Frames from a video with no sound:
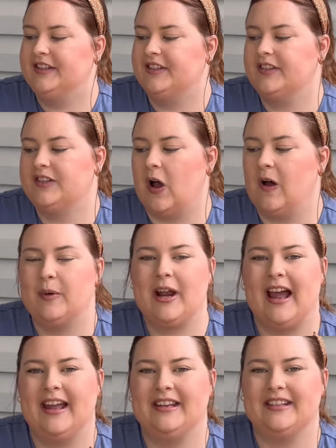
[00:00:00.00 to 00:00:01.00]
this is not what I
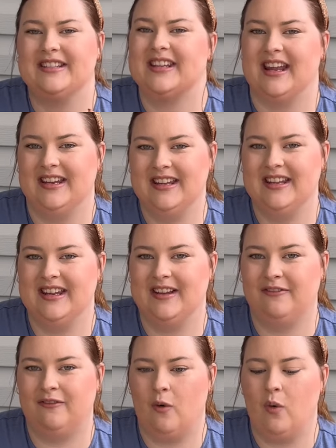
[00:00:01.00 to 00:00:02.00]
had intended
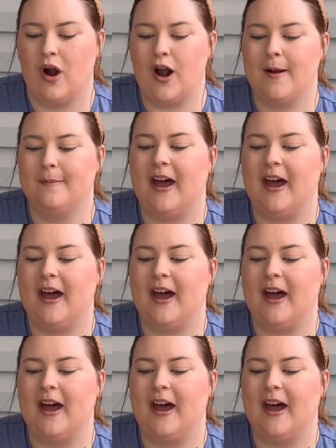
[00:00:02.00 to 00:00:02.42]
it for,